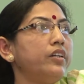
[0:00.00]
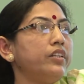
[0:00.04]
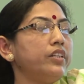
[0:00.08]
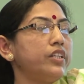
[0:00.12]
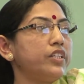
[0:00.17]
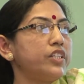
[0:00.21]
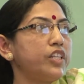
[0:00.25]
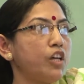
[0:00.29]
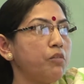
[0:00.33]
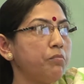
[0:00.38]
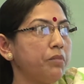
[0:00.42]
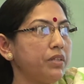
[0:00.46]
The
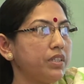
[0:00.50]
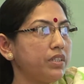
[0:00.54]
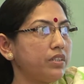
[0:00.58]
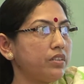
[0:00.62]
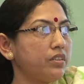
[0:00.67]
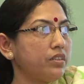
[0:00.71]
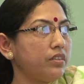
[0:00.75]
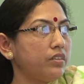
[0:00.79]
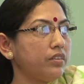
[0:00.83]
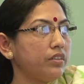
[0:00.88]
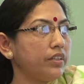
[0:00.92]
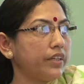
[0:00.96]
same
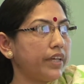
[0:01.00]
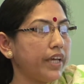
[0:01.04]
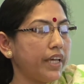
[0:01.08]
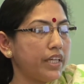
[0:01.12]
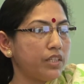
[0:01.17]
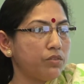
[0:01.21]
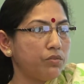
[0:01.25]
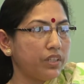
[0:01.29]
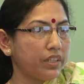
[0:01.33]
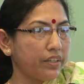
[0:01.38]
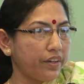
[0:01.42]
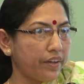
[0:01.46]
is the
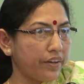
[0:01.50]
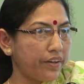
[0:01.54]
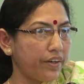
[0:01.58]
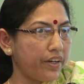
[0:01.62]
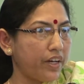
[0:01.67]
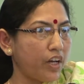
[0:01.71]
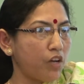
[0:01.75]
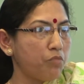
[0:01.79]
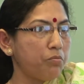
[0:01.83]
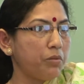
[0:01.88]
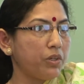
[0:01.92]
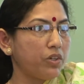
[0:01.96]
case with
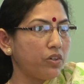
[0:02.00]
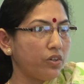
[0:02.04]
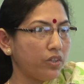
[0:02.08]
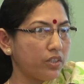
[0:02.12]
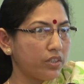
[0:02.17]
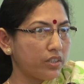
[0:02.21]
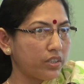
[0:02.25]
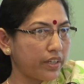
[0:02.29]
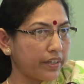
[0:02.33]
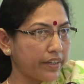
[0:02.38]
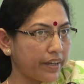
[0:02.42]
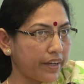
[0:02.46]
Kerala.
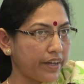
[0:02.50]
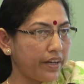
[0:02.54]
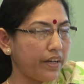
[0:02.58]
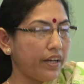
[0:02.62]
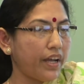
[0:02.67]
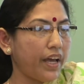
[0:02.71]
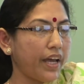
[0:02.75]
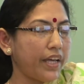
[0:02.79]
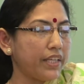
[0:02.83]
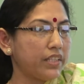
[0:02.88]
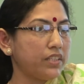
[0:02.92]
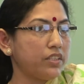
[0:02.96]
Because
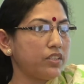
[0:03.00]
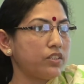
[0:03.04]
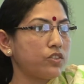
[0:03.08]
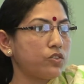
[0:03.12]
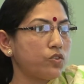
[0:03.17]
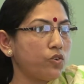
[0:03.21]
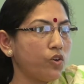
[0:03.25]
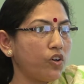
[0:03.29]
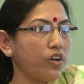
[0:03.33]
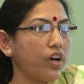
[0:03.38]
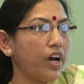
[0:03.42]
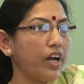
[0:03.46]
Kerala has a
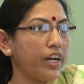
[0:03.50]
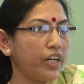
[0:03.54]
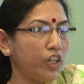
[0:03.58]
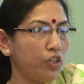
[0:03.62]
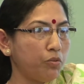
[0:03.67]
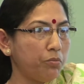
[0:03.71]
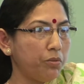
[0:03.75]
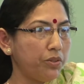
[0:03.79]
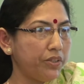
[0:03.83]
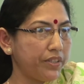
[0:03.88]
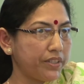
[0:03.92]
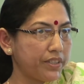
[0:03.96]
strong
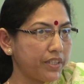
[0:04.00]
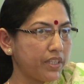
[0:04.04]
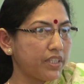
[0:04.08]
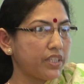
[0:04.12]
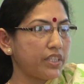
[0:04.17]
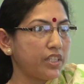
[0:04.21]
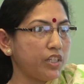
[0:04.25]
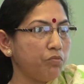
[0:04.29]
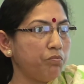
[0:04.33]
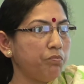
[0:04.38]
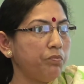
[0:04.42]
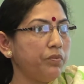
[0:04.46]
RWA
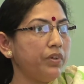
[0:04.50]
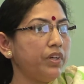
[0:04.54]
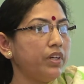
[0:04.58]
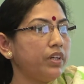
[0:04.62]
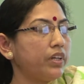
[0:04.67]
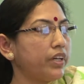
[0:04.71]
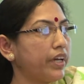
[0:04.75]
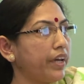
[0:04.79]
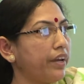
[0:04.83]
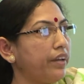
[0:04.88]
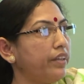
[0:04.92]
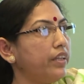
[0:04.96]
system,
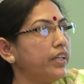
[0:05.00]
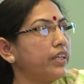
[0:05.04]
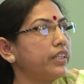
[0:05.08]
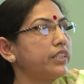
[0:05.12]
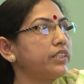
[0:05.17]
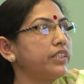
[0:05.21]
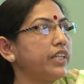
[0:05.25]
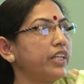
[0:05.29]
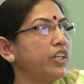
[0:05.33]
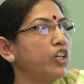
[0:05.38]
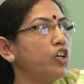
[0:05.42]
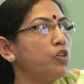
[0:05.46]
Kerala
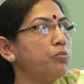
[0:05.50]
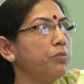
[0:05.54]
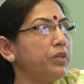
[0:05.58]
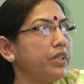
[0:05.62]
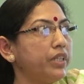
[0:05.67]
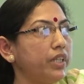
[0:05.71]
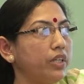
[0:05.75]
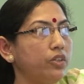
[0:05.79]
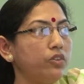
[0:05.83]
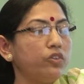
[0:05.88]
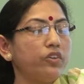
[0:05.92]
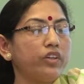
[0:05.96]
state
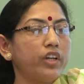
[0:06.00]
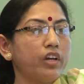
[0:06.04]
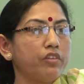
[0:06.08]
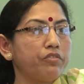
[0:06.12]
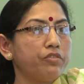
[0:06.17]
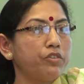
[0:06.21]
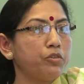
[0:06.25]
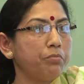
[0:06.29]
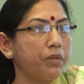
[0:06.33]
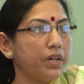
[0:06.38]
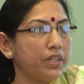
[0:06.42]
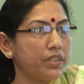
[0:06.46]
government did not
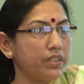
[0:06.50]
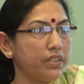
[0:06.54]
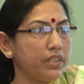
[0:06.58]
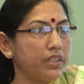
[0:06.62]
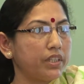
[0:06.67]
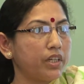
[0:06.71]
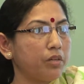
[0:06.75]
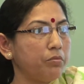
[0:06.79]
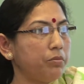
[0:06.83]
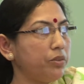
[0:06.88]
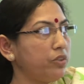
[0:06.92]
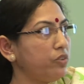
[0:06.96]
have to pass the
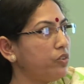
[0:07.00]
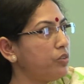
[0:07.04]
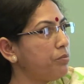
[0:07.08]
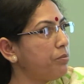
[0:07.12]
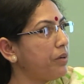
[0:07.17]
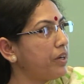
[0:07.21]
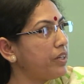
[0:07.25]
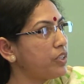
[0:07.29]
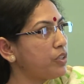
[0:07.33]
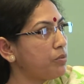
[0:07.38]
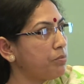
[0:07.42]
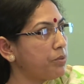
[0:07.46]
community
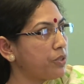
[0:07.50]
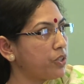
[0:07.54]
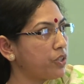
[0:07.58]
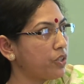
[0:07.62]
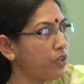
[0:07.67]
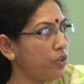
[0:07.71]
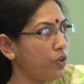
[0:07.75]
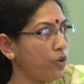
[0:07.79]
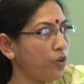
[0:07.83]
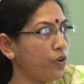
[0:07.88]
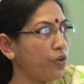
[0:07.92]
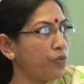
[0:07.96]

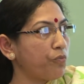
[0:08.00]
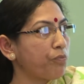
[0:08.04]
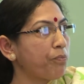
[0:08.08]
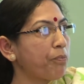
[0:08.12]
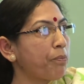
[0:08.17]
participation law.